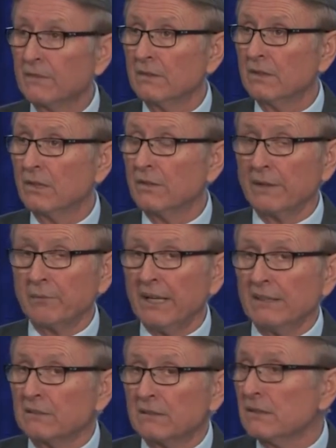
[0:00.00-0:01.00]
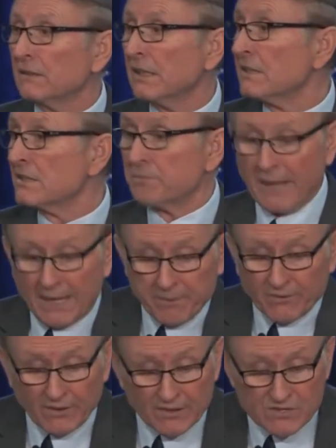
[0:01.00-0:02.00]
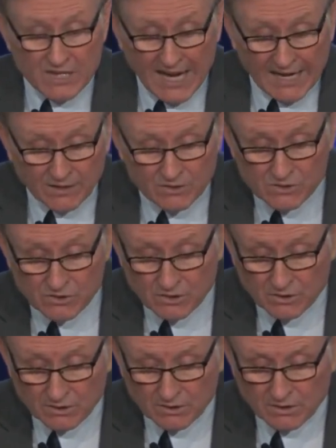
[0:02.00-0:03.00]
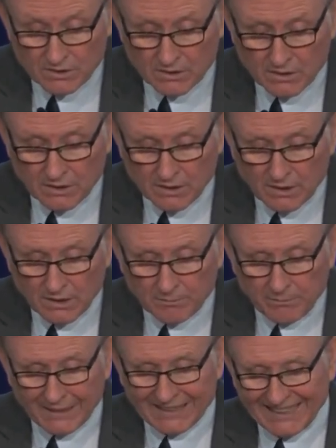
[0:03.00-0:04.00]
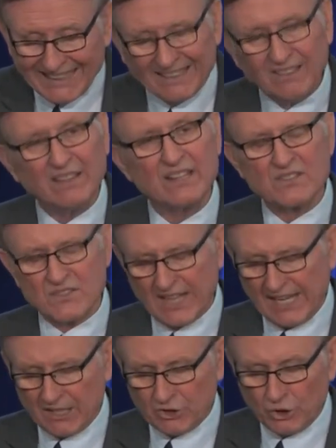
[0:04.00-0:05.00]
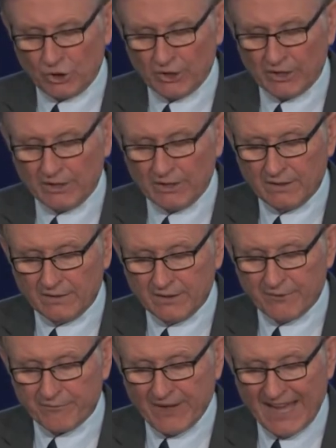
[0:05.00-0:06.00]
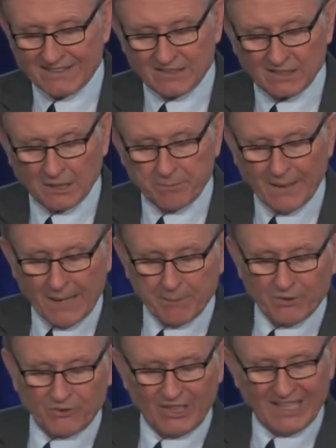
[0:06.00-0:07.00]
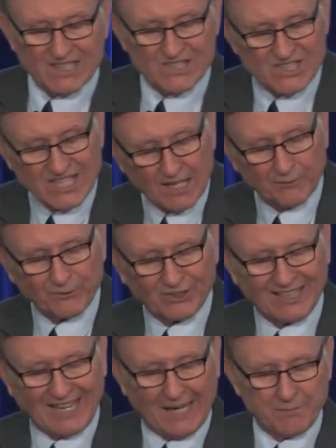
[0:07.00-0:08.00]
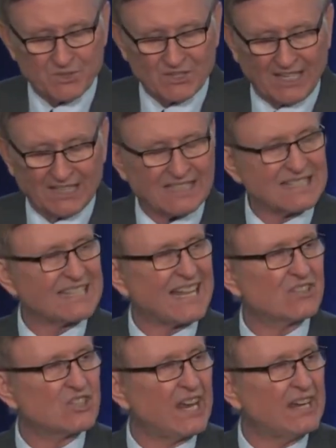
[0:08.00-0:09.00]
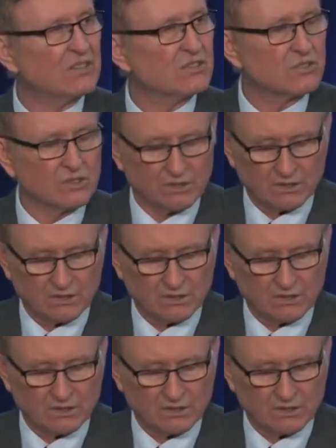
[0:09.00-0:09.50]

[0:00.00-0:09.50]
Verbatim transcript: You know, they write, this papacy has changed. But in this, they ignore the fact that the papacy itself claims that it does not change.